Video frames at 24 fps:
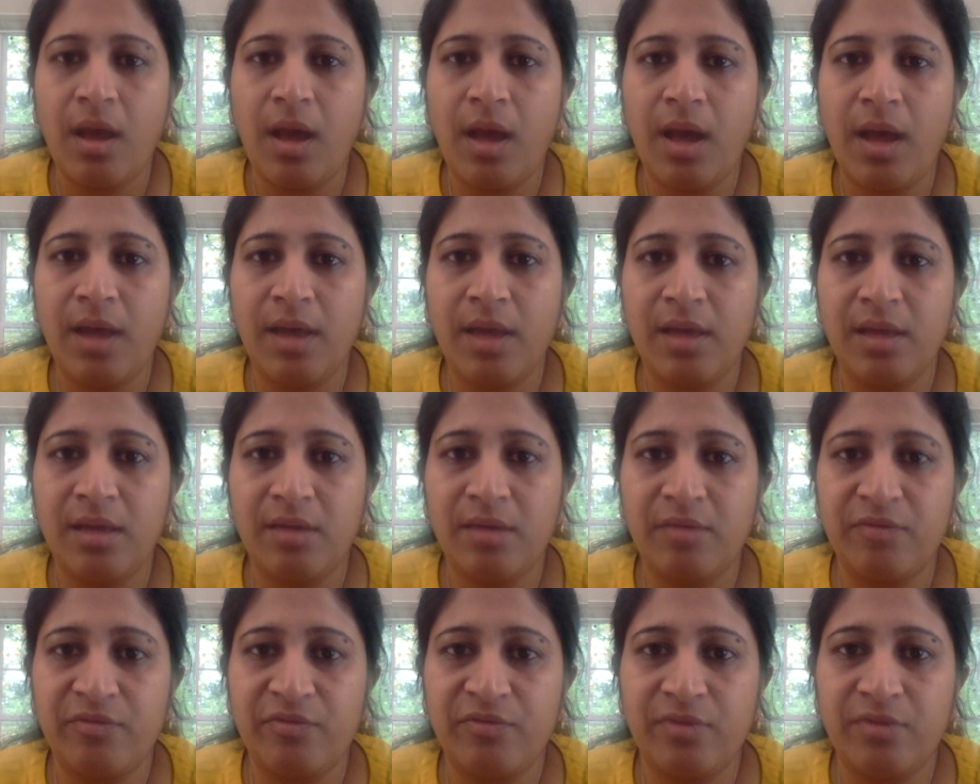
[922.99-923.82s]
I
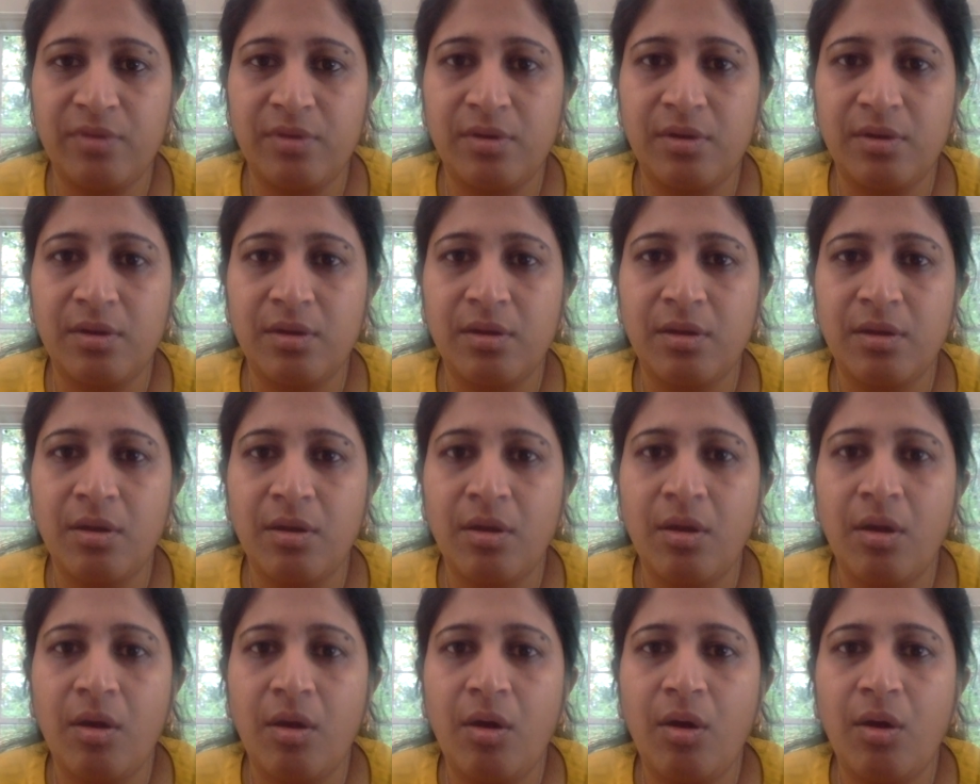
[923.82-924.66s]
inferred,
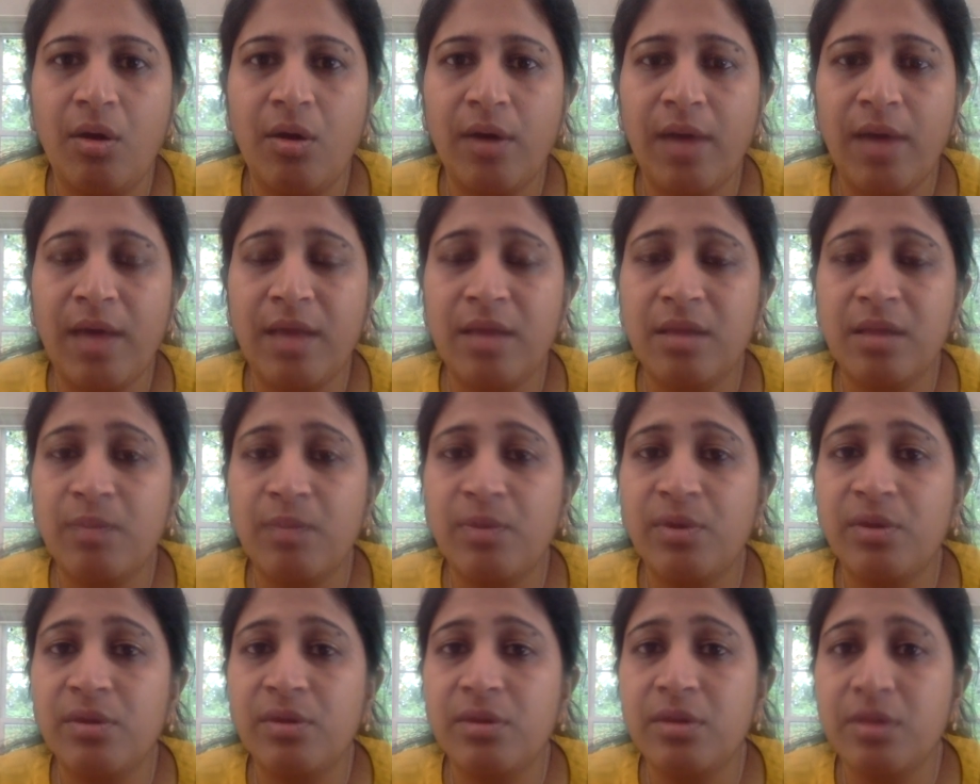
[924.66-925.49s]
or as
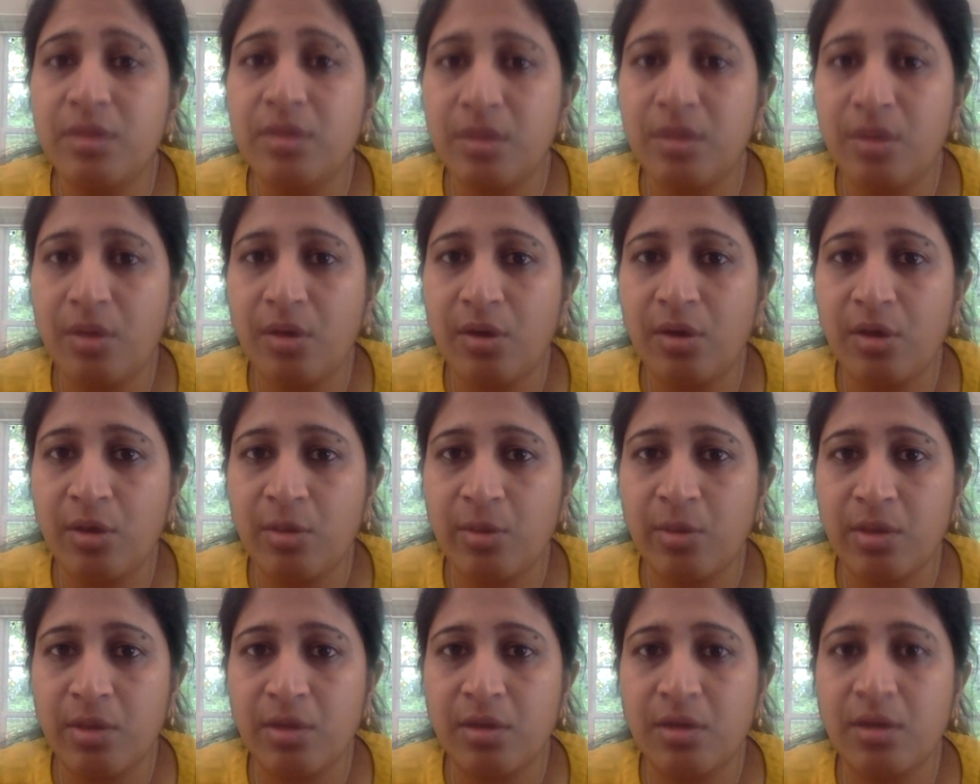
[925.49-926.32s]
per this
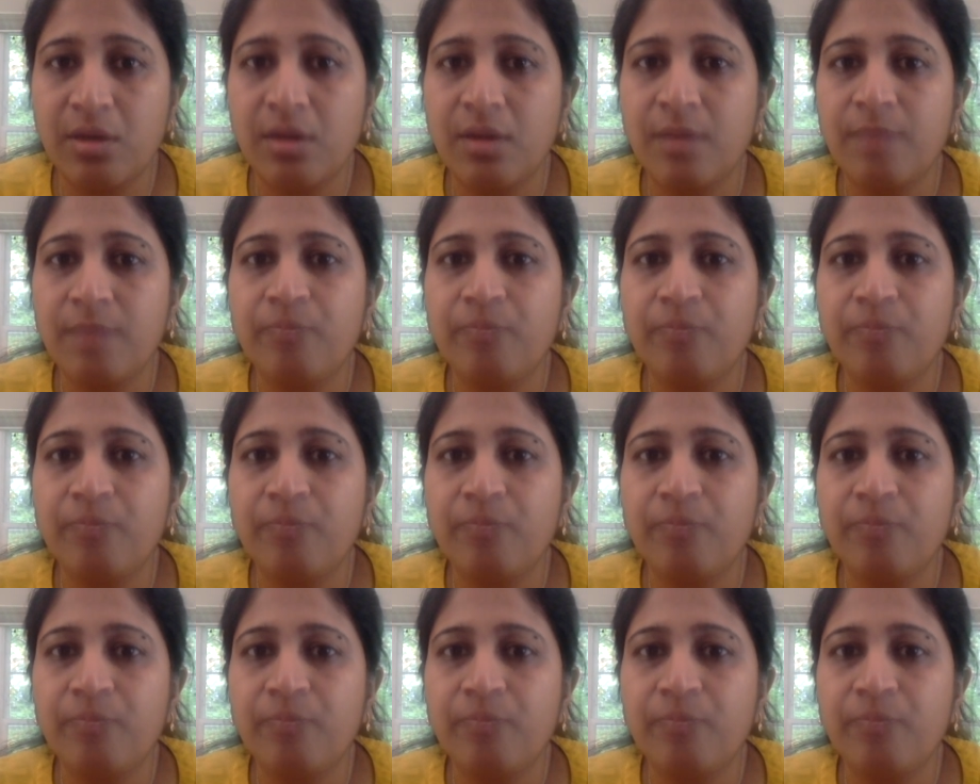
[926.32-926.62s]
document,